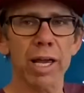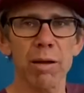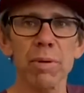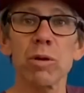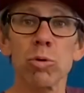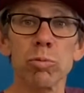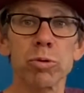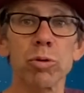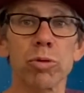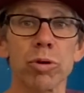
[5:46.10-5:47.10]
am in room
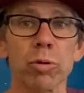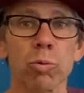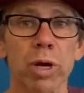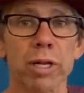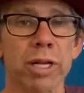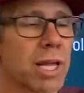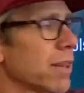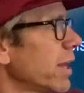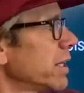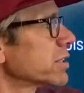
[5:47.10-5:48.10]
231.
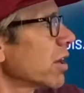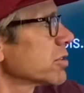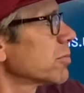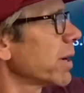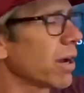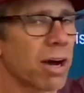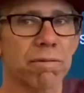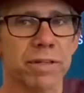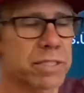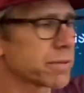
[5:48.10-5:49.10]
That is also my
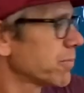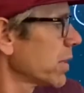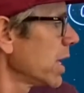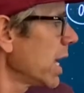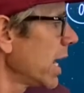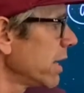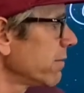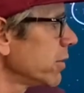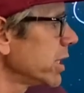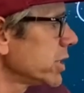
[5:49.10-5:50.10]
office. And if
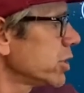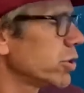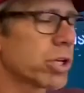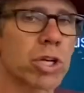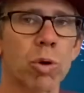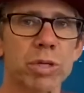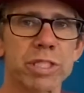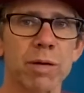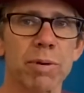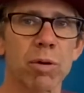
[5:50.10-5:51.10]
you need to, you can always
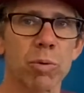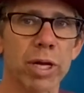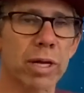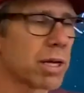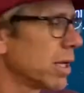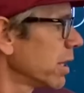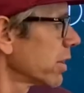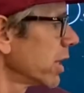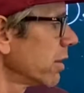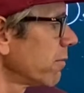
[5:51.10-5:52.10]
give me a ring.
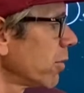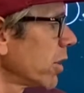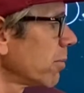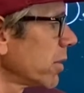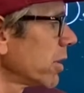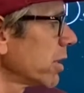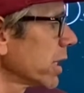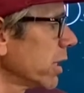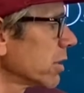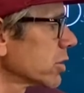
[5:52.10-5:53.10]
The phone number
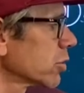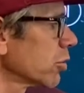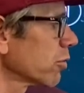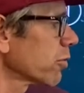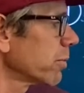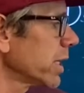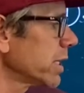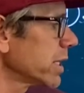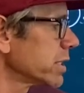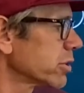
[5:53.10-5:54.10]
here at school for me
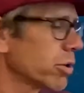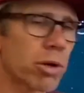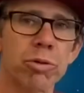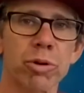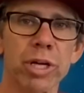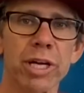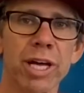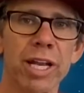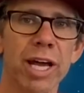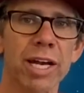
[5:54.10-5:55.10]
is
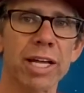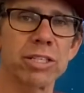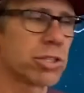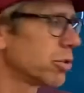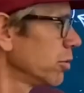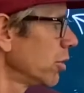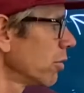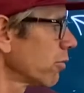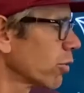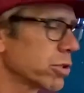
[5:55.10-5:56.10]

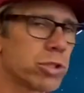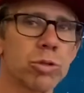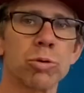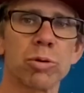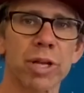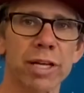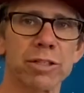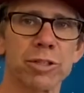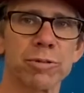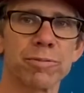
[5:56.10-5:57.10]

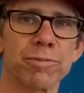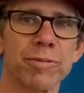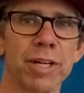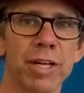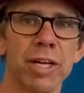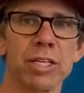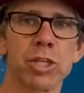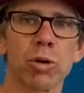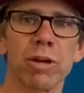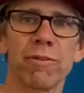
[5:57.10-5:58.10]
303-982-4292.
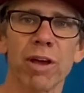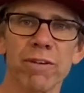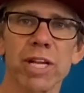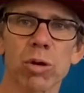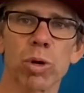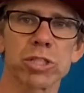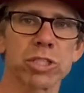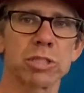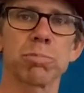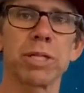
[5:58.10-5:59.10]
So if you have any
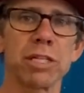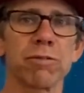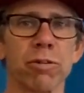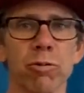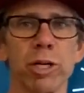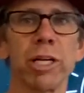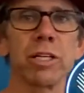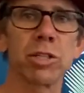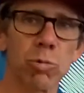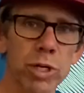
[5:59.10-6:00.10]
questions, please feel free
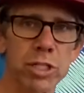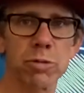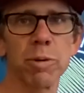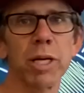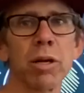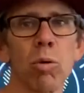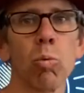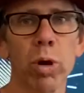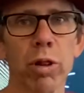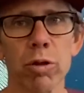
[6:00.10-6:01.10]
to reach me
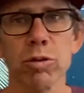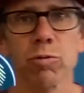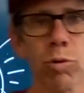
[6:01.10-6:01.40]
one of those 4